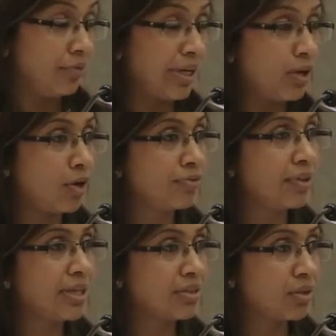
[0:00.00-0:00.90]
very
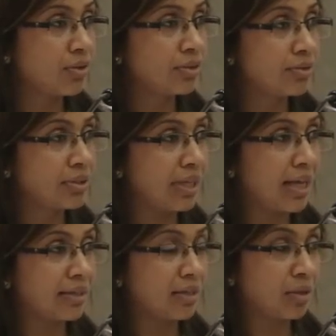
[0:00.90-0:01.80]
often as you're growing through the
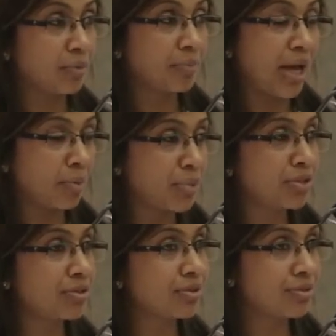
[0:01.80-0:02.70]
ladder, an
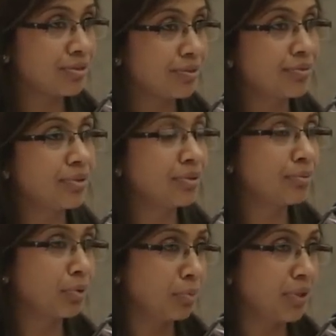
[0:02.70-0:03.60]
ambitious,
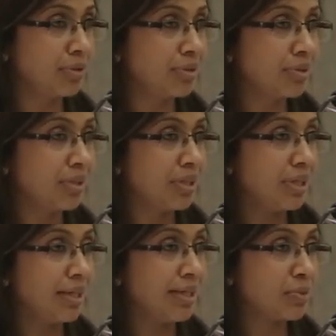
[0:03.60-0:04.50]
driven woman
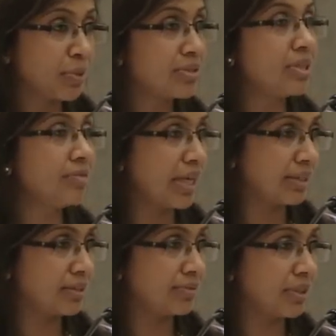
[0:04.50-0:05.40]
is perceived
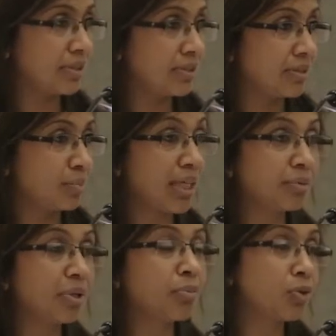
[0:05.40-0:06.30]
negatively, by
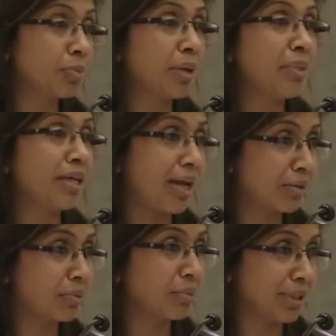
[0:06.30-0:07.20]
the way, both by men
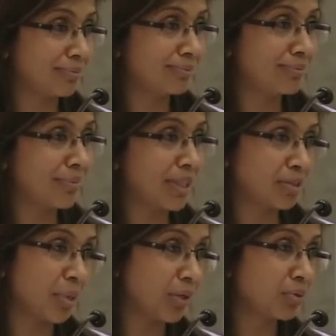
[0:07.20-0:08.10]
and women.
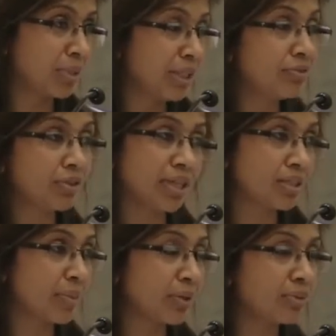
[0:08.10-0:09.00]
That's my own belief, or
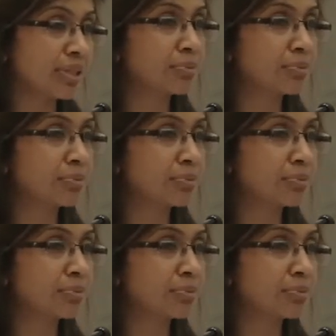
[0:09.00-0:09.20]
that's my own